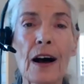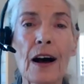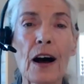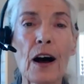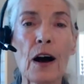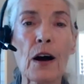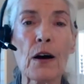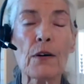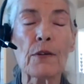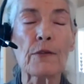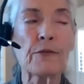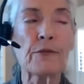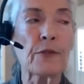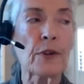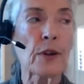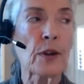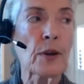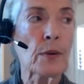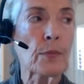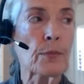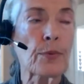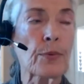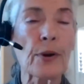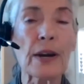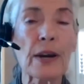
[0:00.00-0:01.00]
of
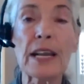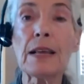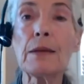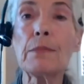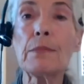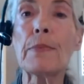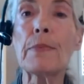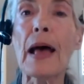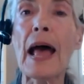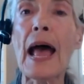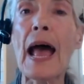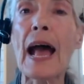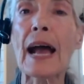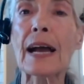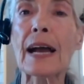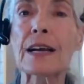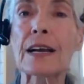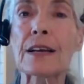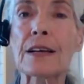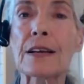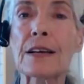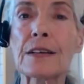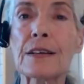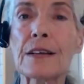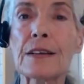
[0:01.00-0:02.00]
bringing
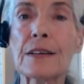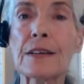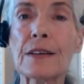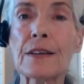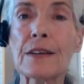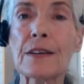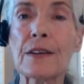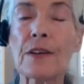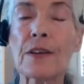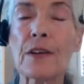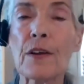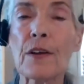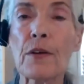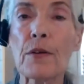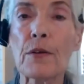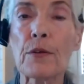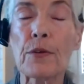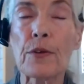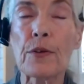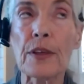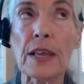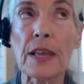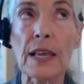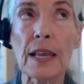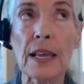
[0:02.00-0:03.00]
back
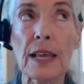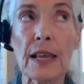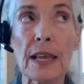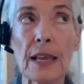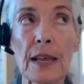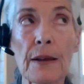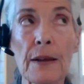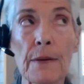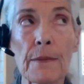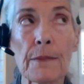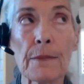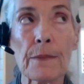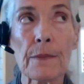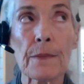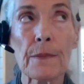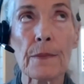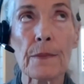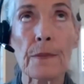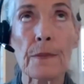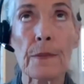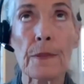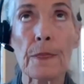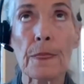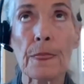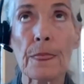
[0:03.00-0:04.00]
the
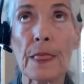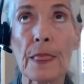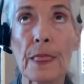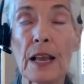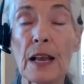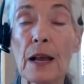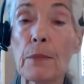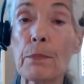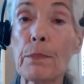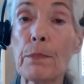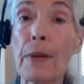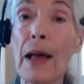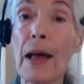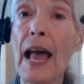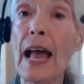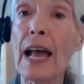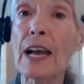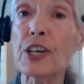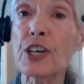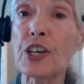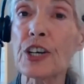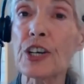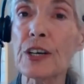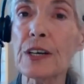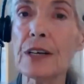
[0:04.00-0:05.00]

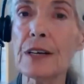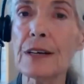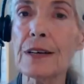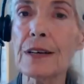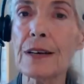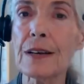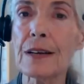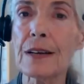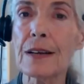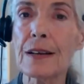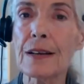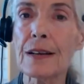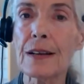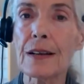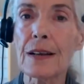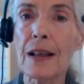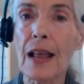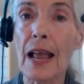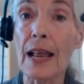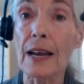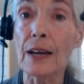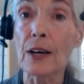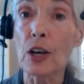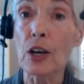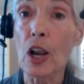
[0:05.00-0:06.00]
compassion
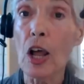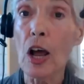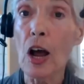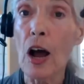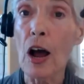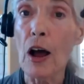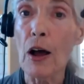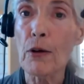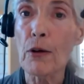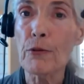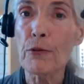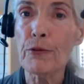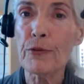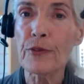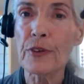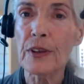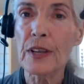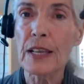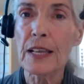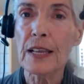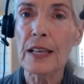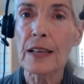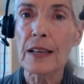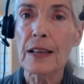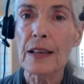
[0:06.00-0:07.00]
and love
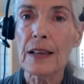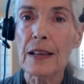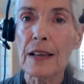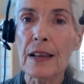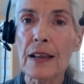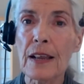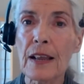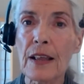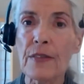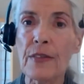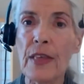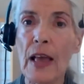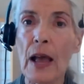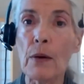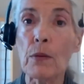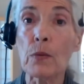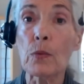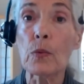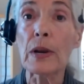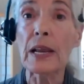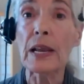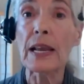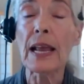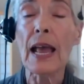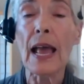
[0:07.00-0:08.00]
that
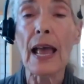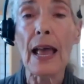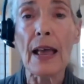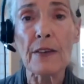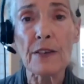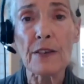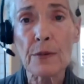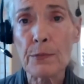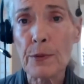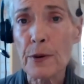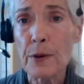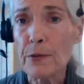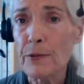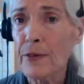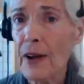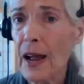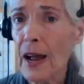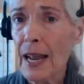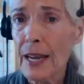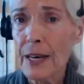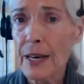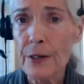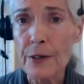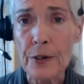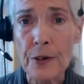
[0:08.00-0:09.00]
we as
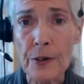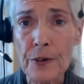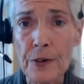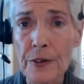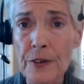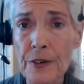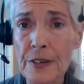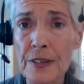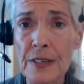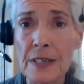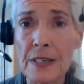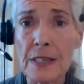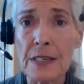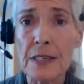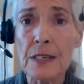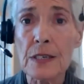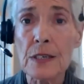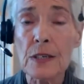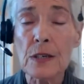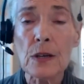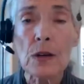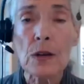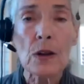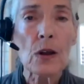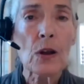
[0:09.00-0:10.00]
providers
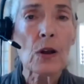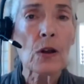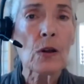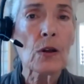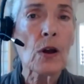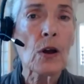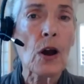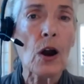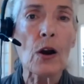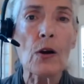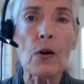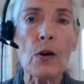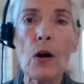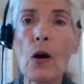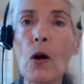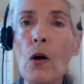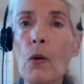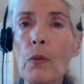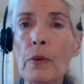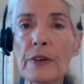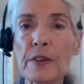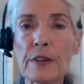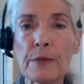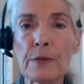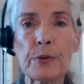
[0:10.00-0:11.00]
are
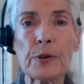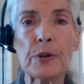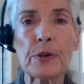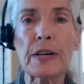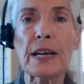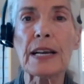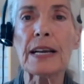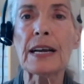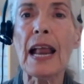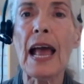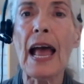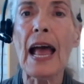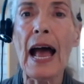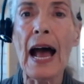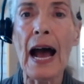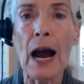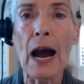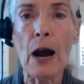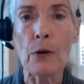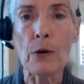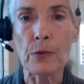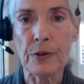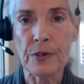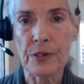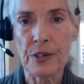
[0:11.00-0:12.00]
always putting
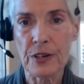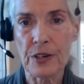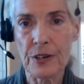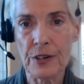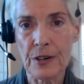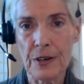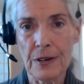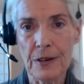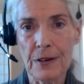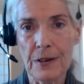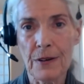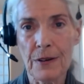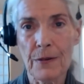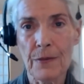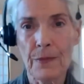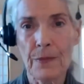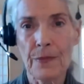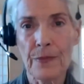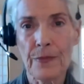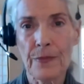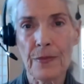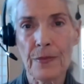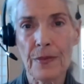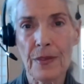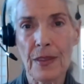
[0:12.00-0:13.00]
out
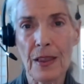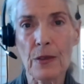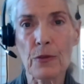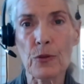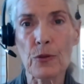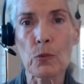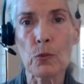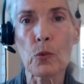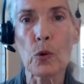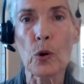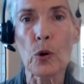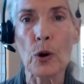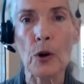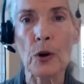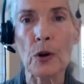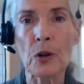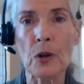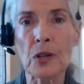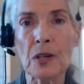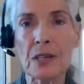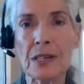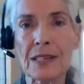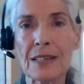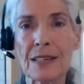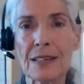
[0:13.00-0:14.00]
in the
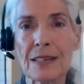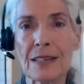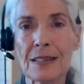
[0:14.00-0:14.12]
world.